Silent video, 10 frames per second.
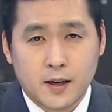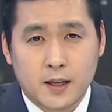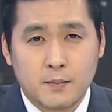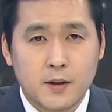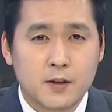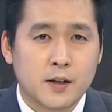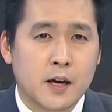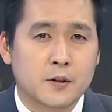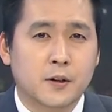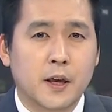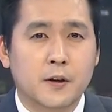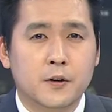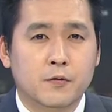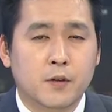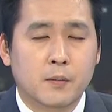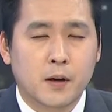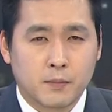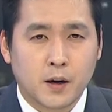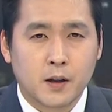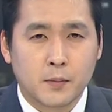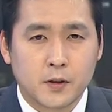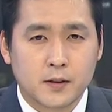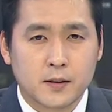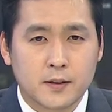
Kim Min-ji has the latest from Parliament.